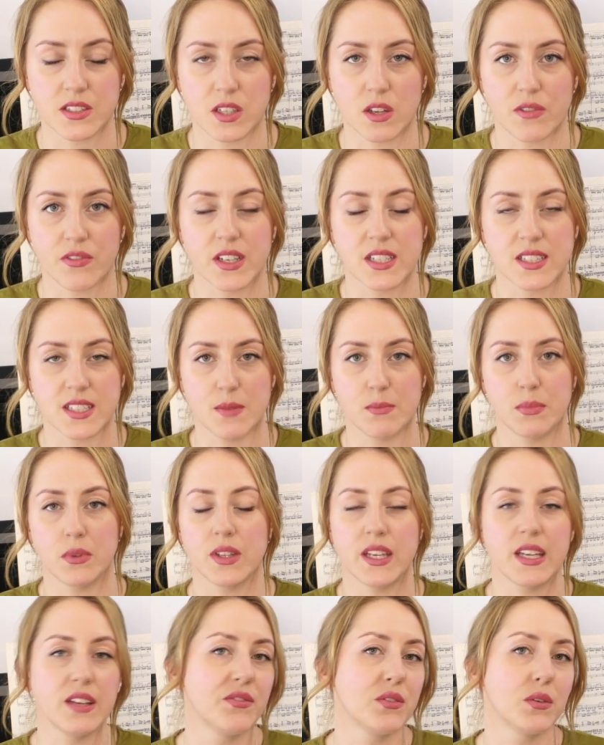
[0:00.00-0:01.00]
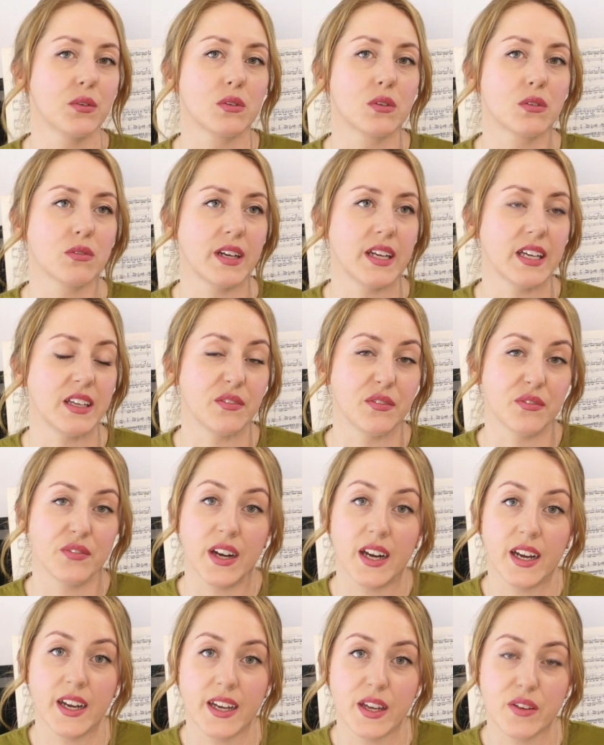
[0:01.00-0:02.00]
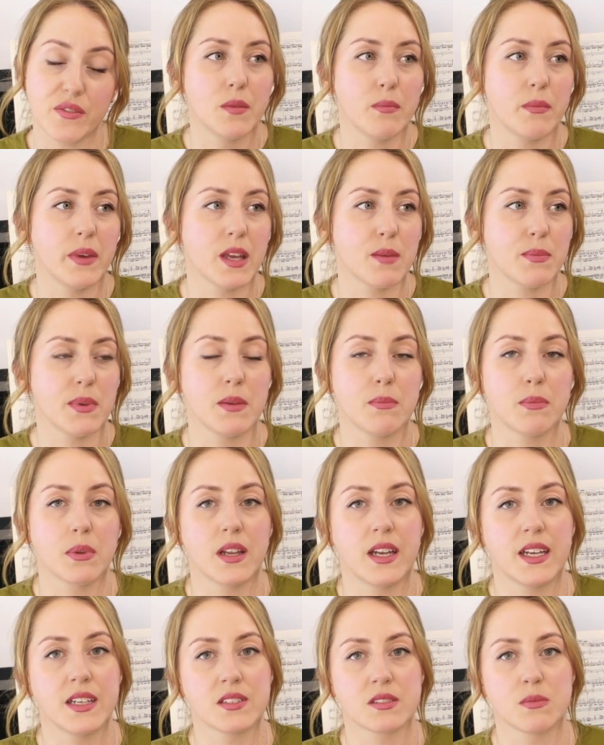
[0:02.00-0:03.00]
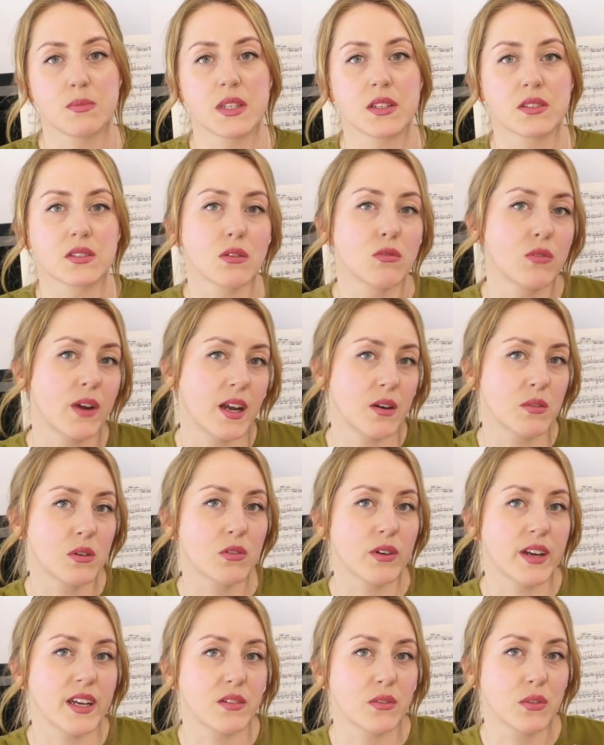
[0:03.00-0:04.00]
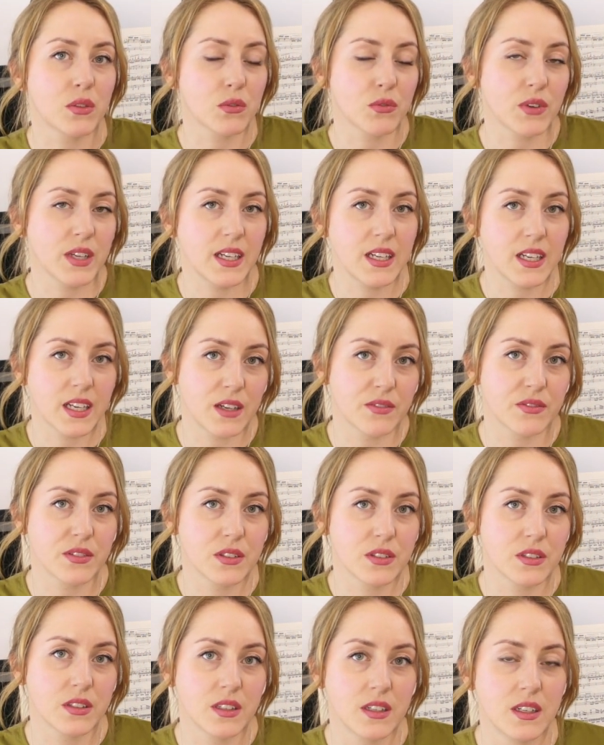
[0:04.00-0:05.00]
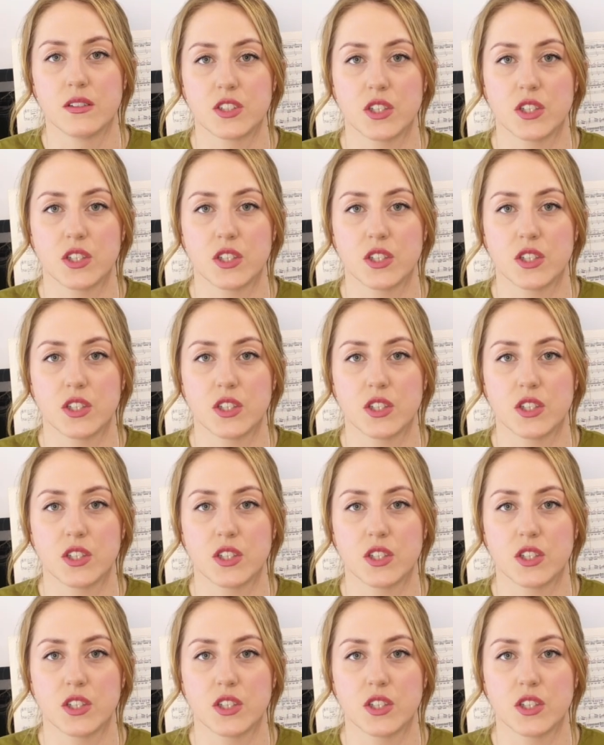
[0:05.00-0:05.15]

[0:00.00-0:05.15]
So for example, if you're grade 5, maybe play something that's around grade 3 level,